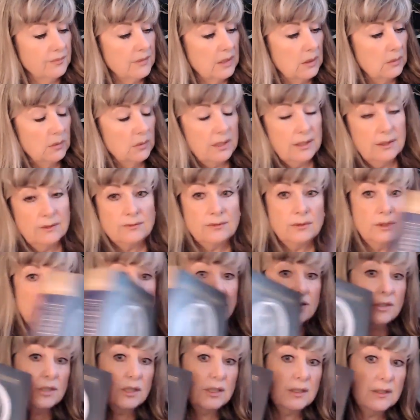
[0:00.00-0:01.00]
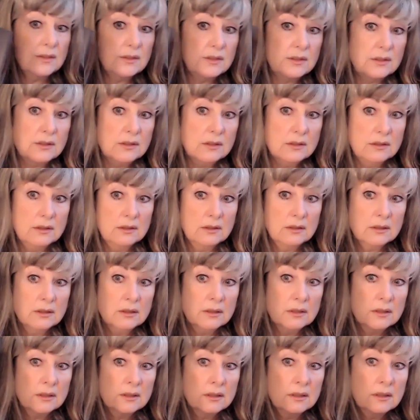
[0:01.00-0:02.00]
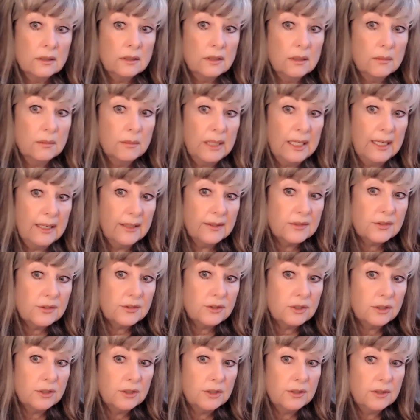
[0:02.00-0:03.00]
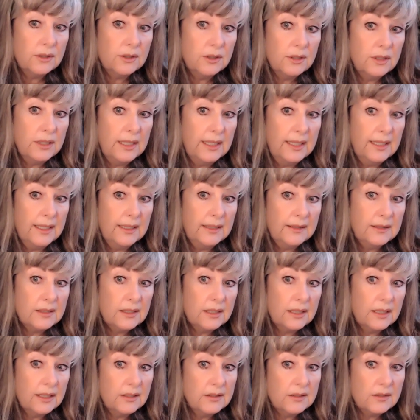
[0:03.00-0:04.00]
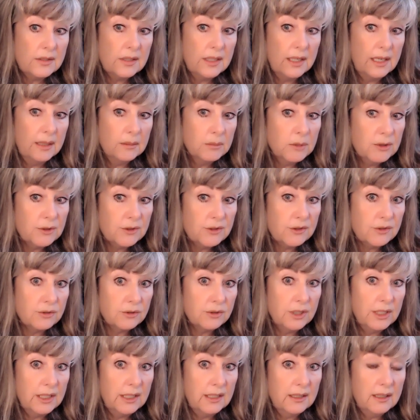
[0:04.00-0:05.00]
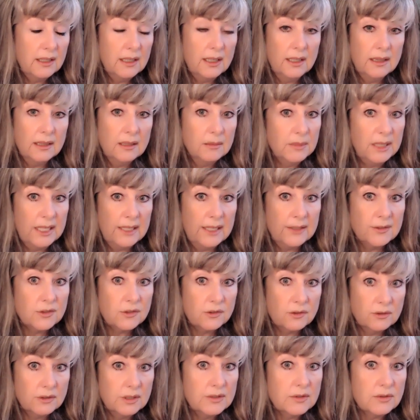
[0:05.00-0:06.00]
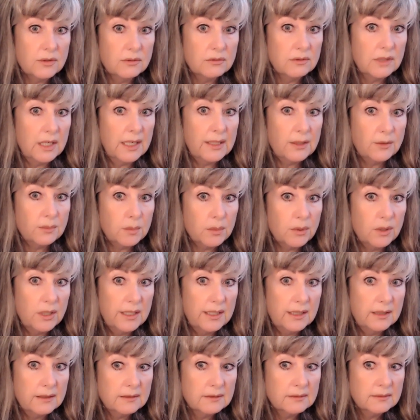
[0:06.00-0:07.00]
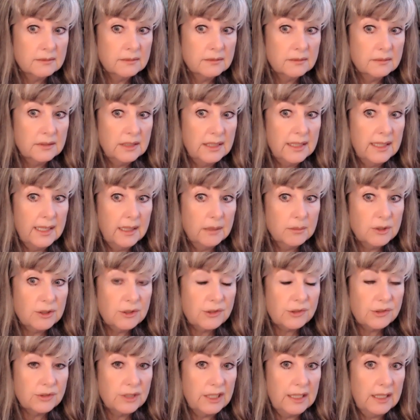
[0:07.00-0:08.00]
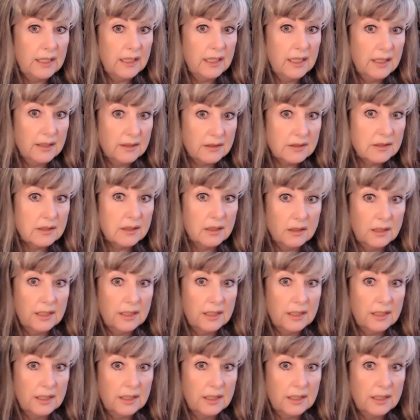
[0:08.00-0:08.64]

one of which is The Master and His Emissary. And the master is the right brain. The emissary is the